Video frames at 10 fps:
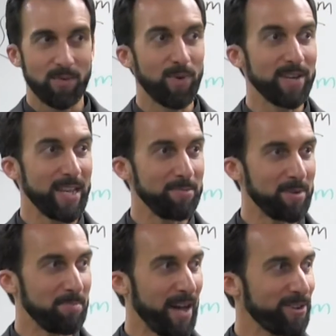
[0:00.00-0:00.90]
what name
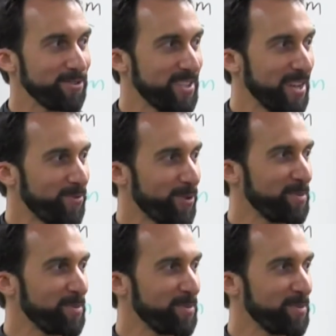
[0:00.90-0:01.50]
did Michael take for